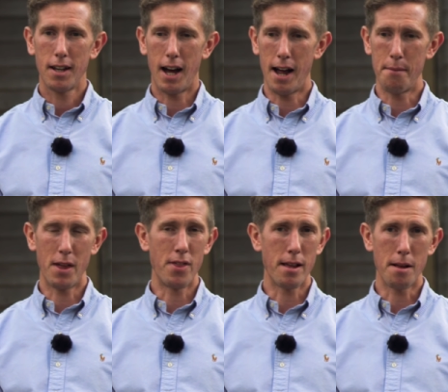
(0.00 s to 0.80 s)
um,
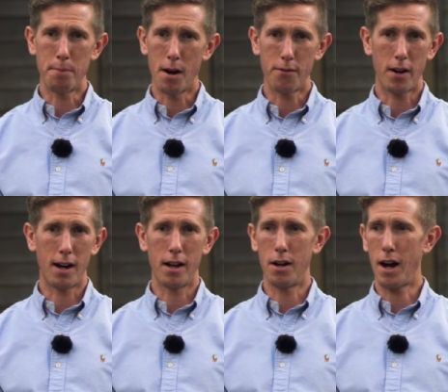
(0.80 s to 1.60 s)
in, the, in both
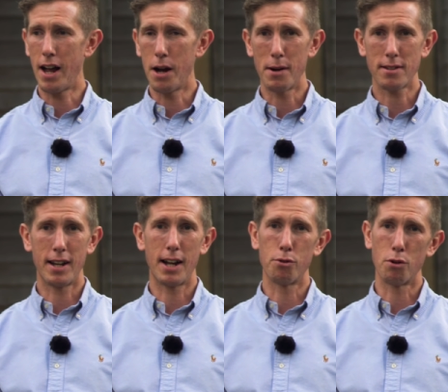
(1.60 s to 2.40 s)
iOS
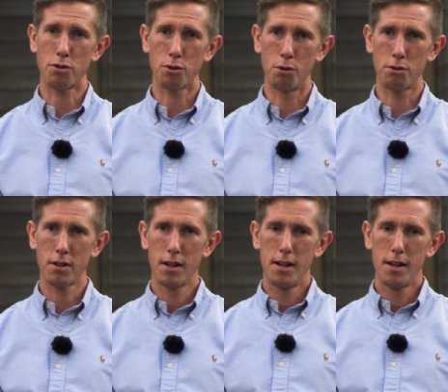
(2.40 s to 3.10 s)
and Android stores,